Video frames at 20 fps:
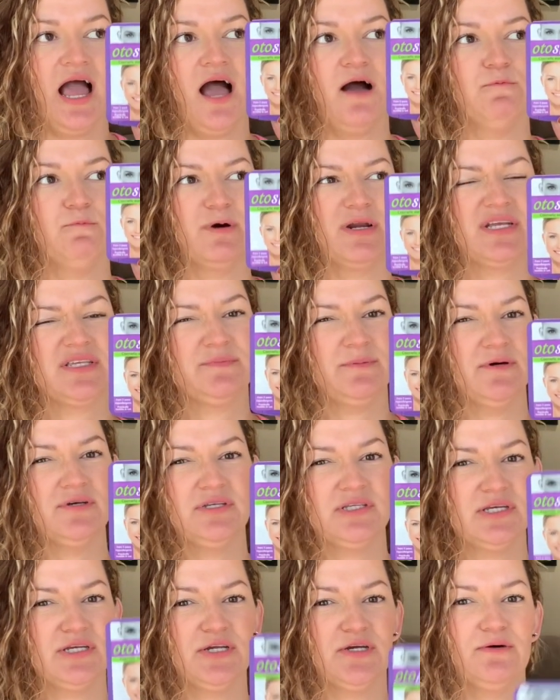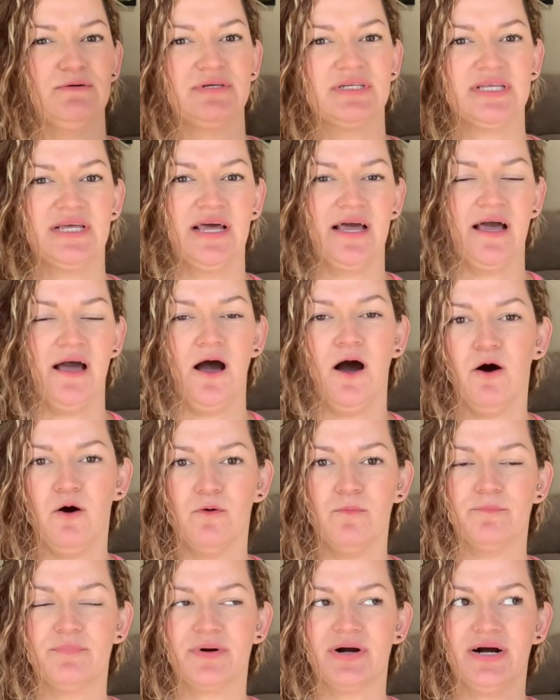and what it's supposed to do is
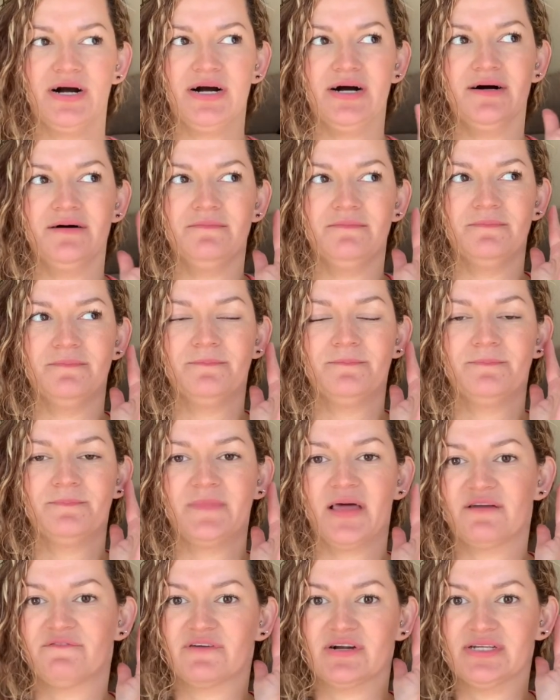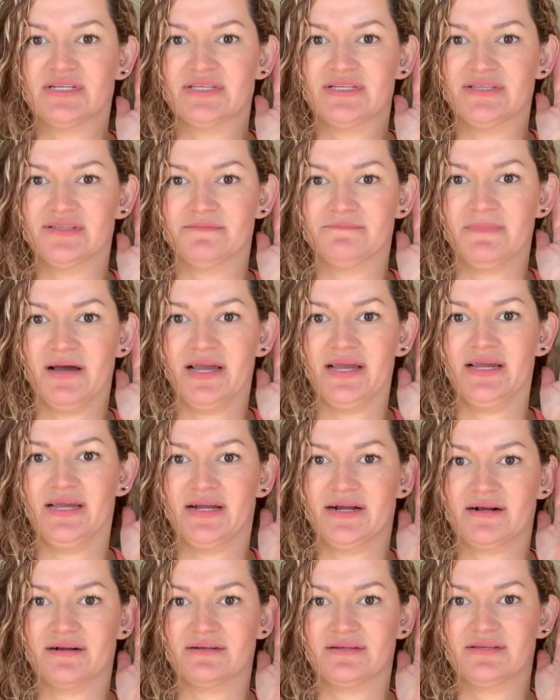help, like for instance, my
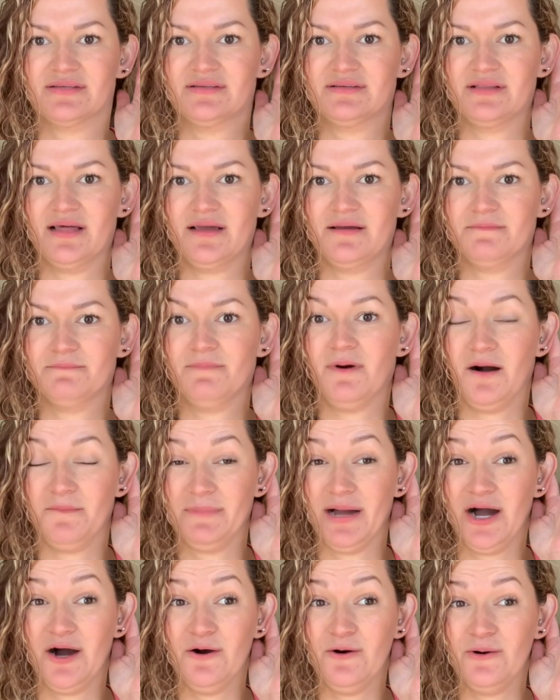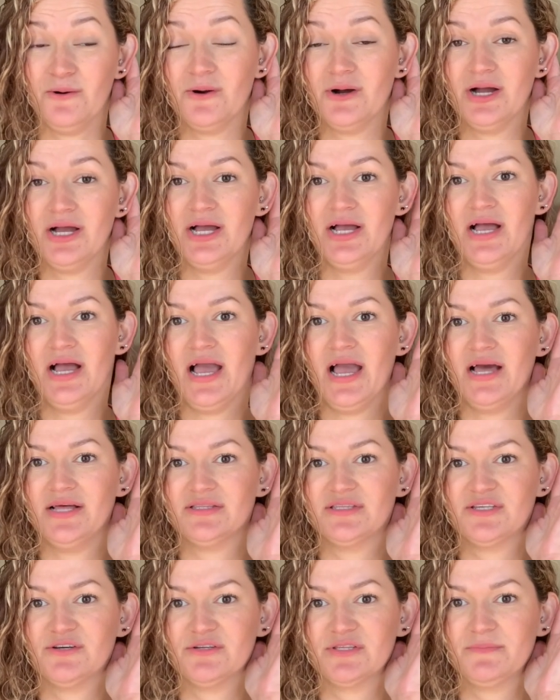ears like pop out,
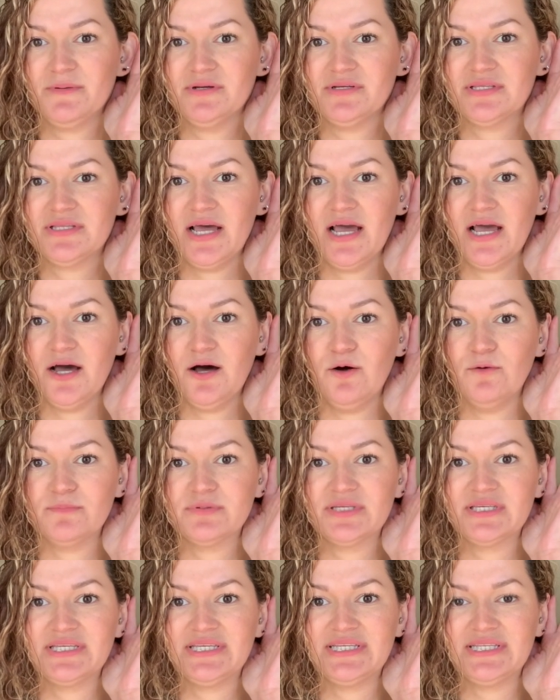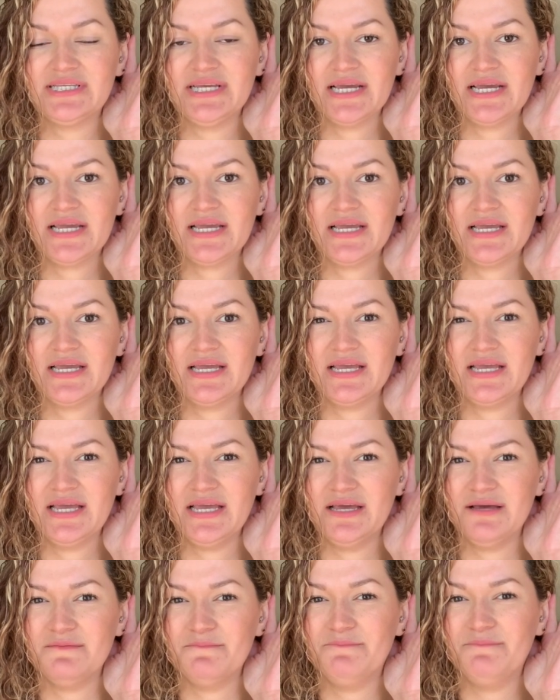and so it's supposed to help stick
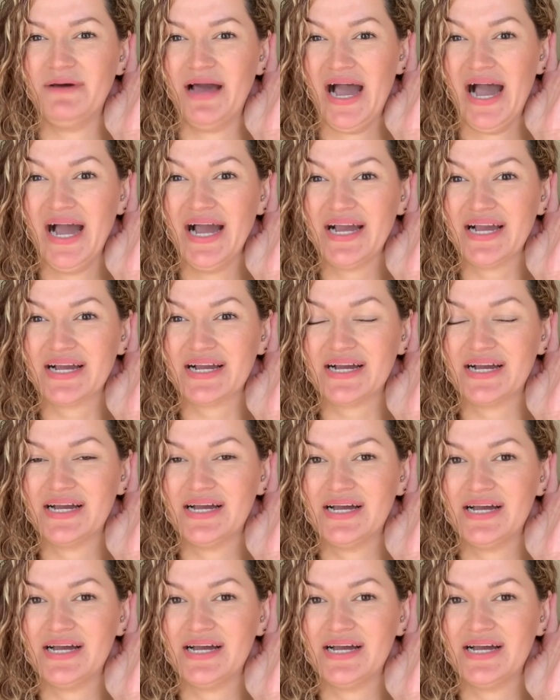it back